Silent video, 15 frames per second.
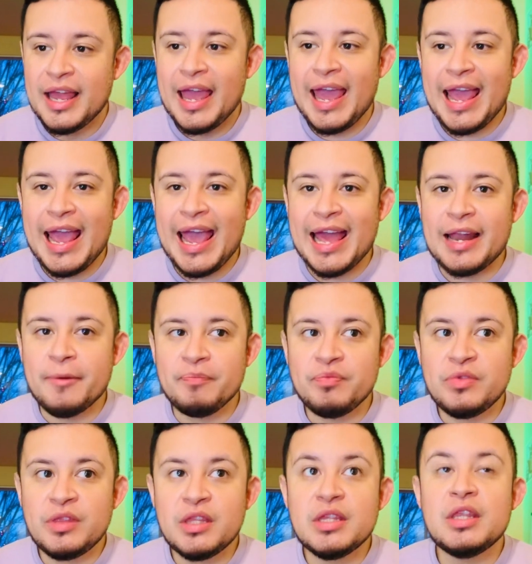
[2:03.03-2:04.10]

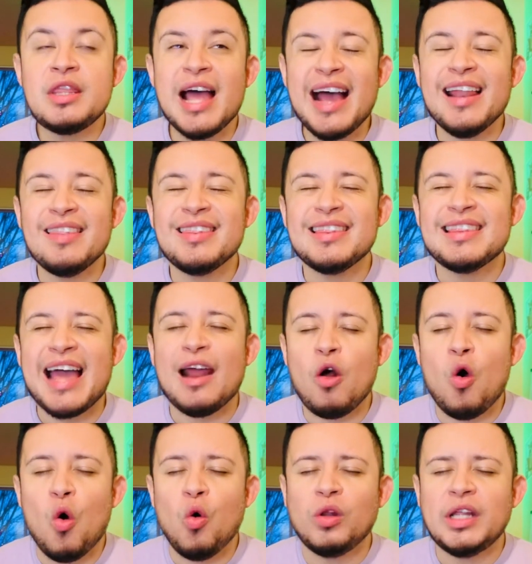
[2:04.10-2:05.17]
And not
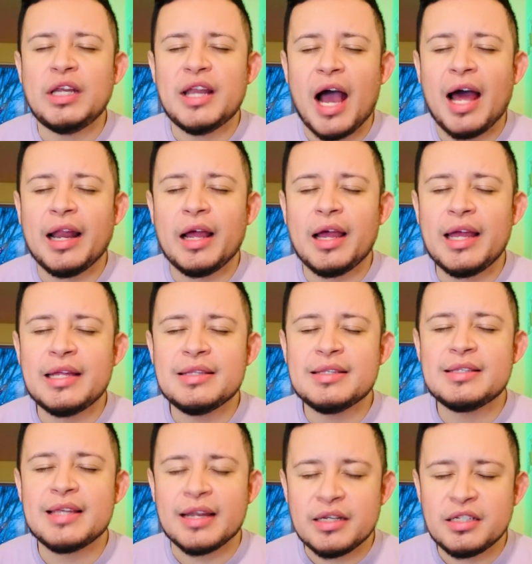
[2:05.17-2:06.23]

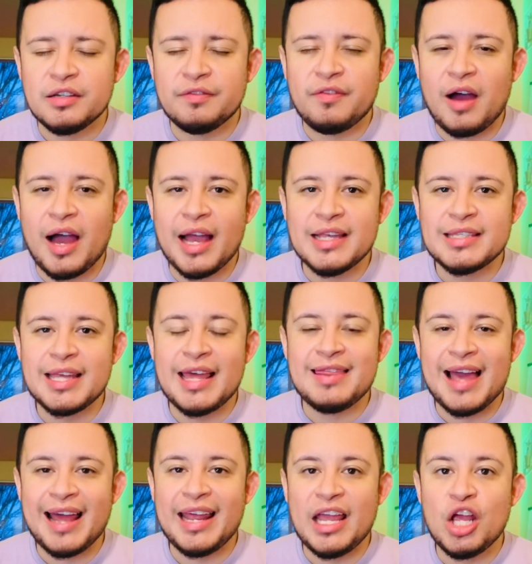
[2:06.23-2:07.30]
incentivize and
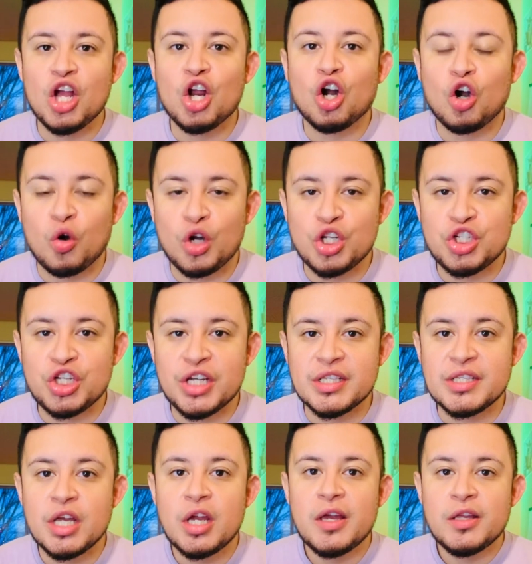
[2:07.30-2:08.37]
that
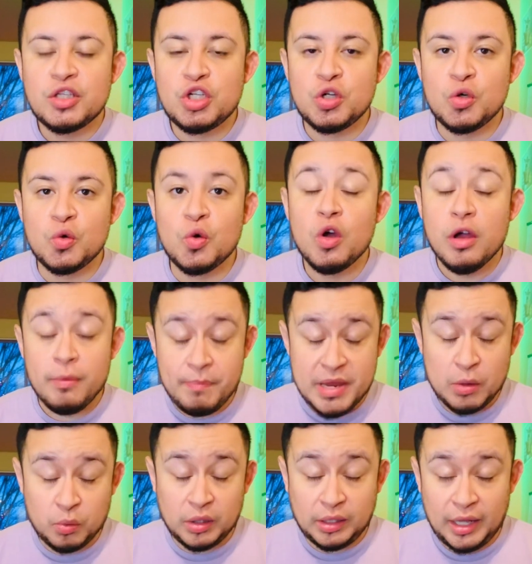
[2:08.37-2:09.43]
encourages to be
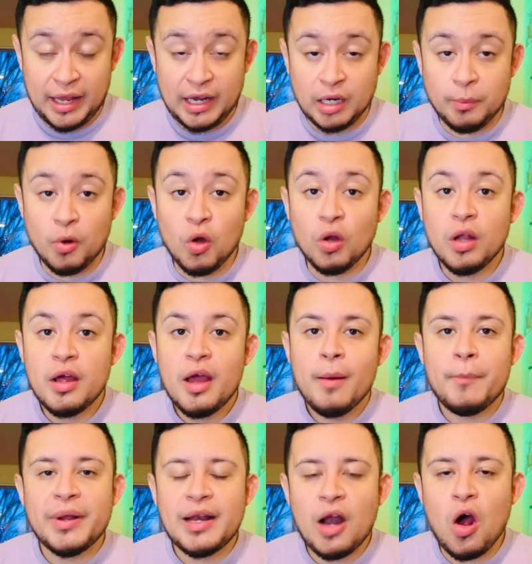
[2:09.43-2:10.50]
relatable,
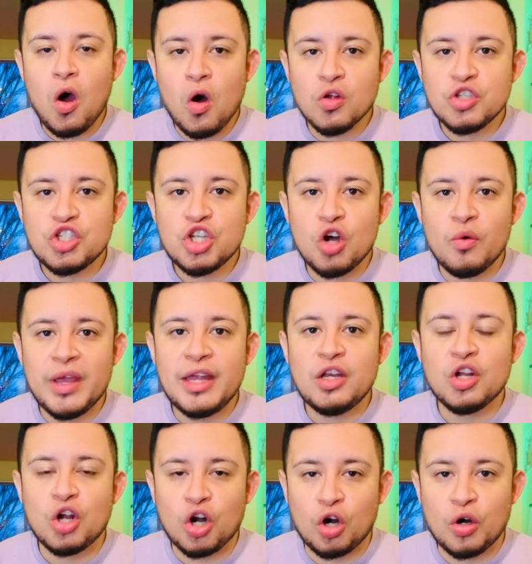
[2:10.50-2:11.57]
but it also
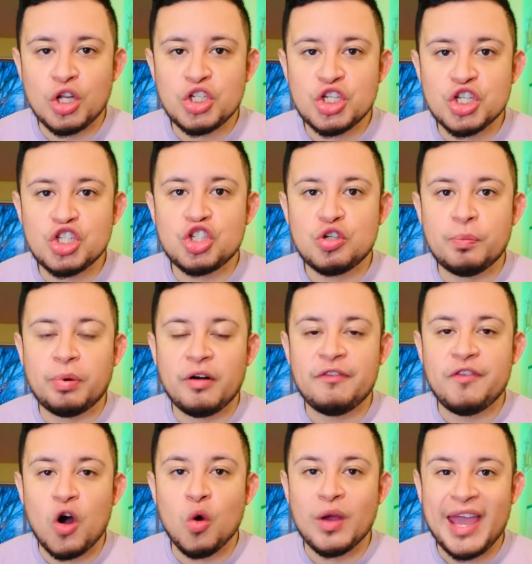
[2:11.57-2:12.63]
encourages to
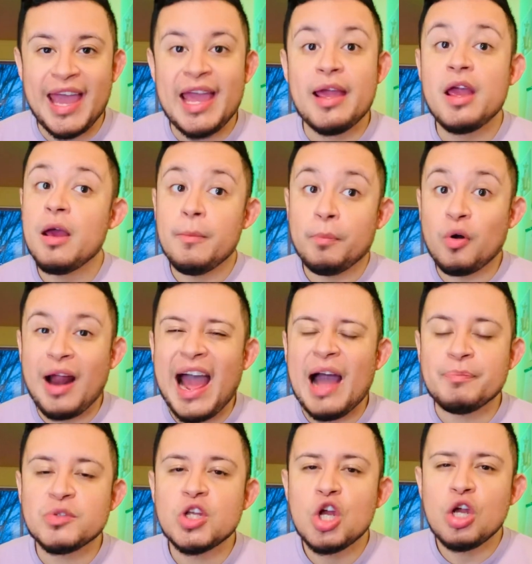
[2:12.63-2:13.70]
provoke a
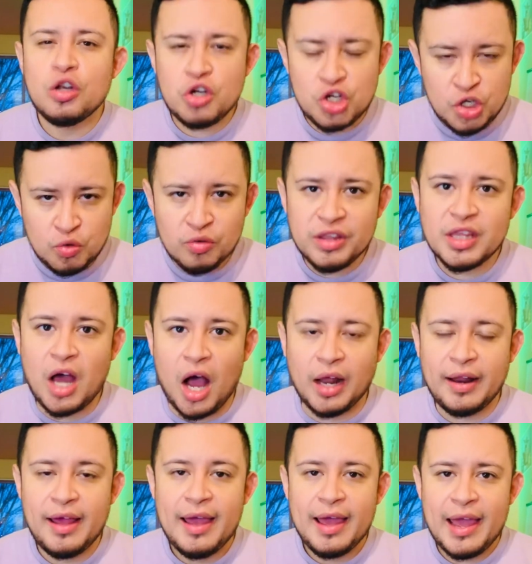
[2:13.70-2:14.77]
perhaps new
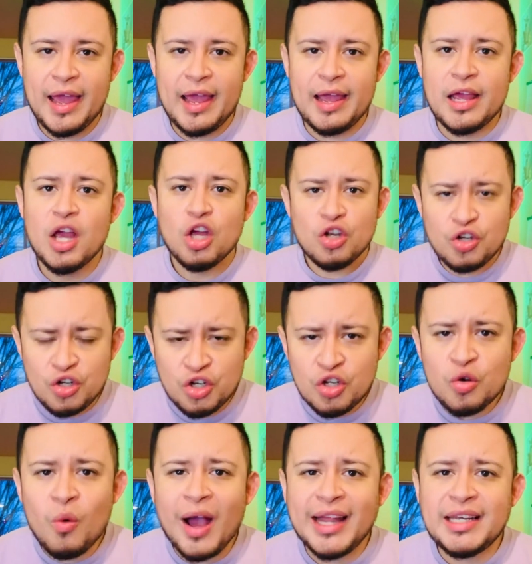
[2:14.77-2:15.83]
thought, a
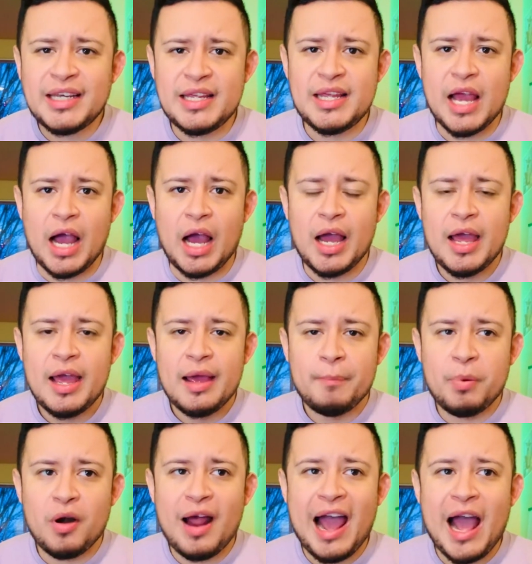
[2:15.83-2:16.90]
new idea,
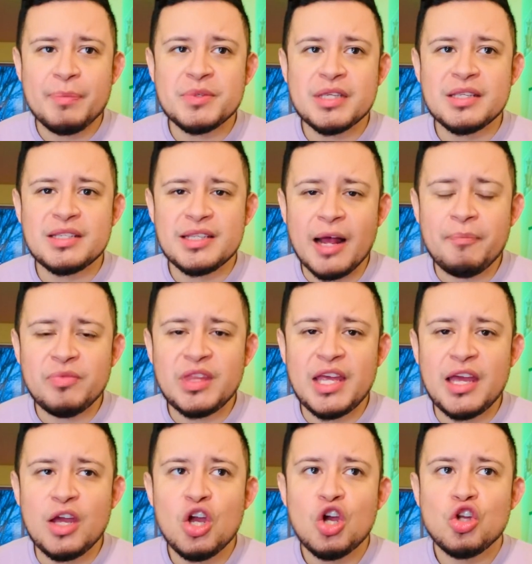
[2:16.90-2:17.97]
perhaps
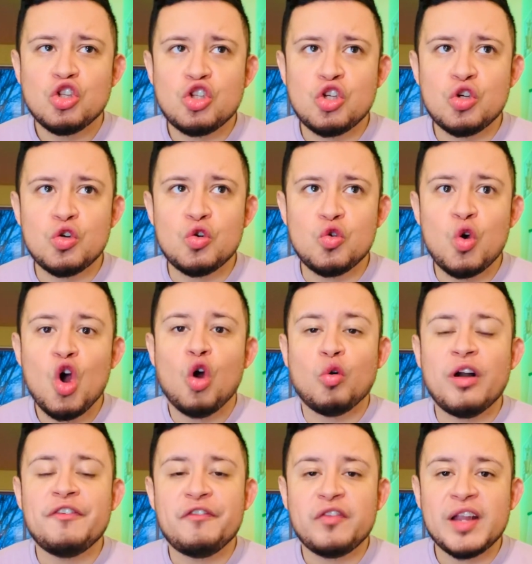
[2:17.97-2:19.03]
something to
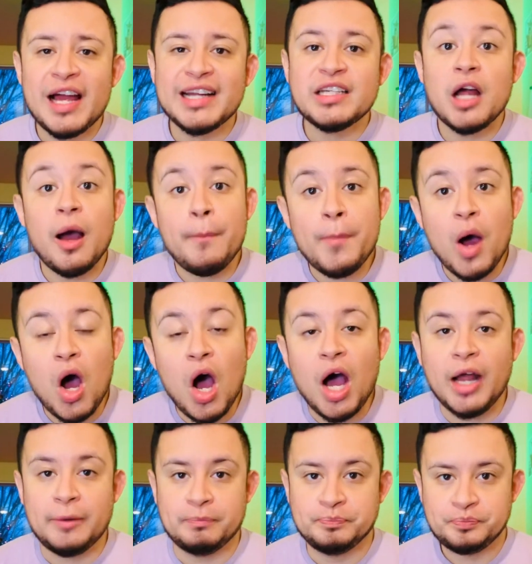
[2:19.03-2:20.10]
reflect
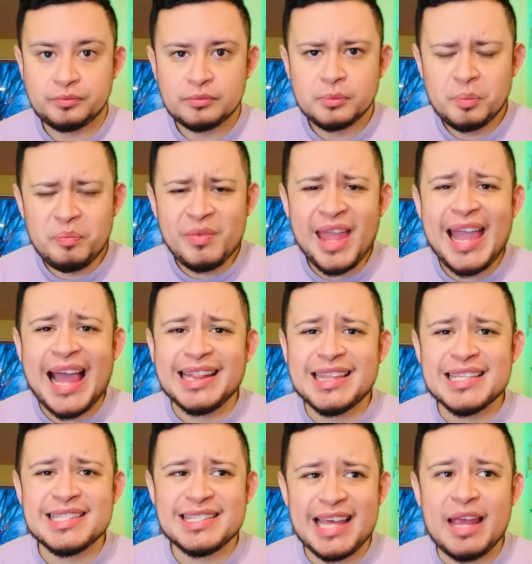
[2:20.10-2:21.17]
upon. At
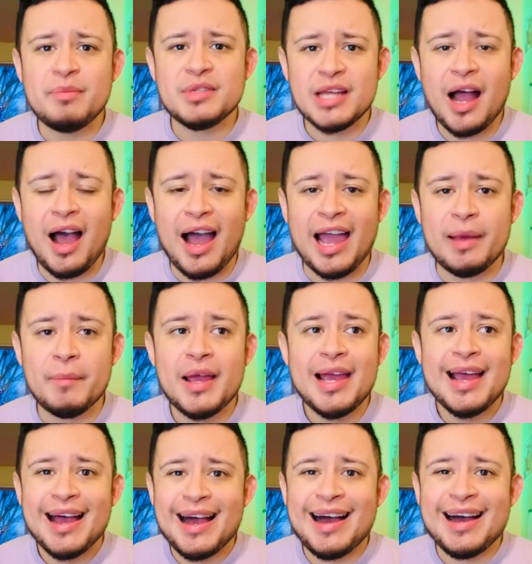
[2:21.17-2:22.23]
the same time,
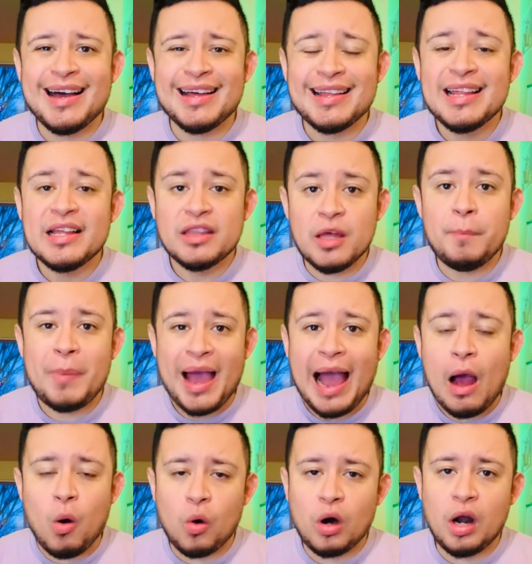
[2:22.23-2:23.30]
the
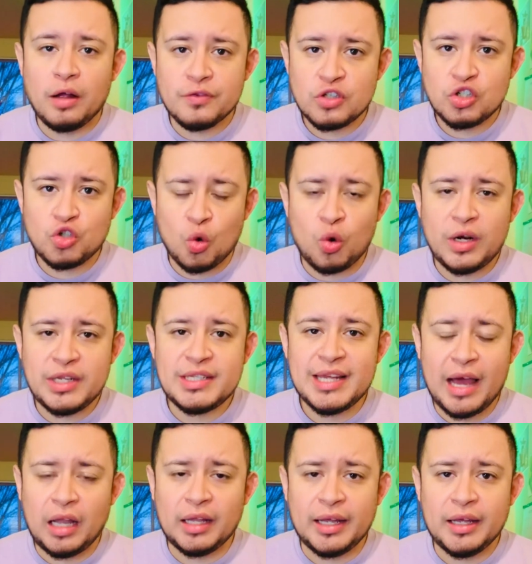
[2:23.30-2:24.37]
power of
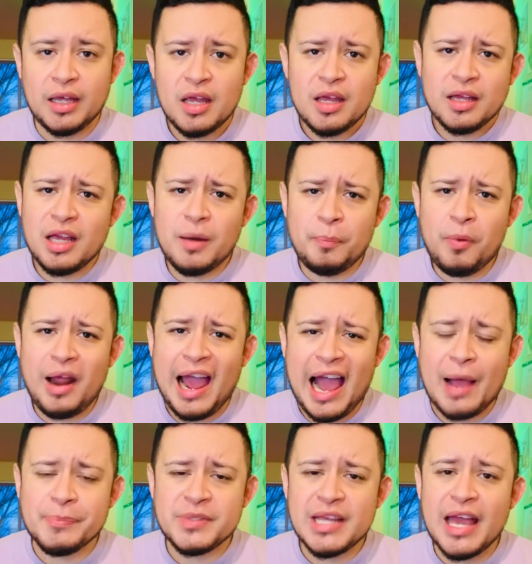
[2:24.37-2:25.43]
storytelling can
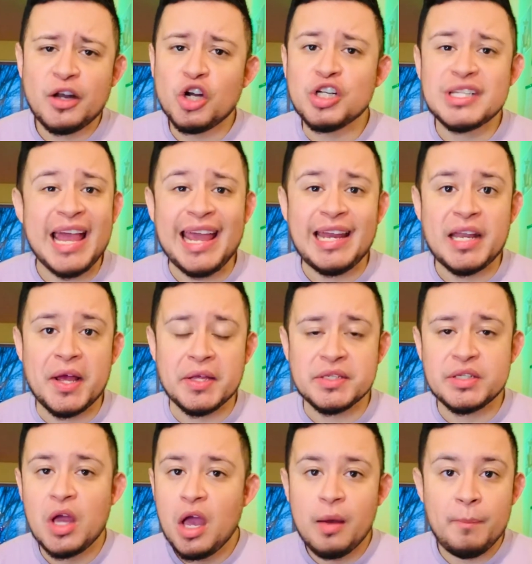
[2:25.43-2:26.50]
perhaps entertain
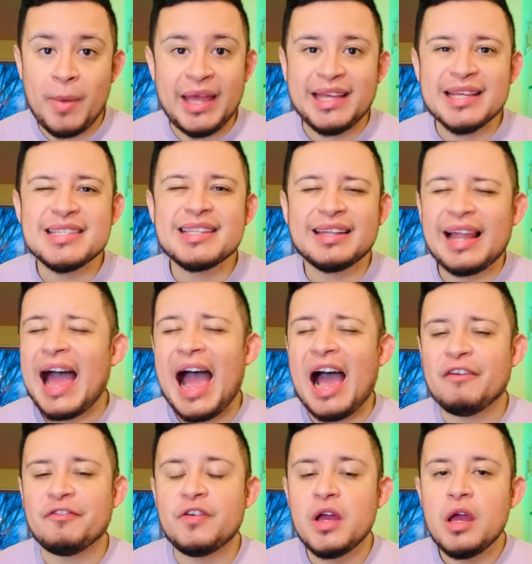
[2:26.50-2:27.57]
us, make us
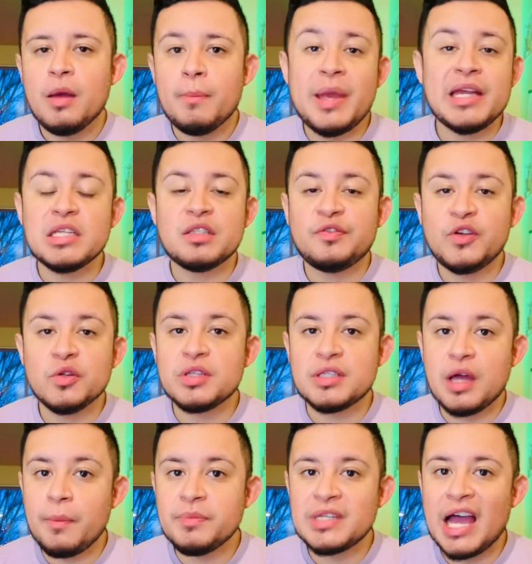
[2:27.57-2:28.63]
laugh, make us feel
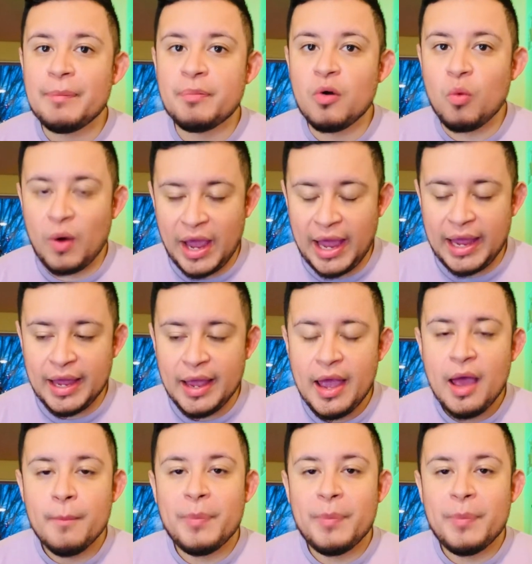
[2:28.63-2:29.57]
some type of way.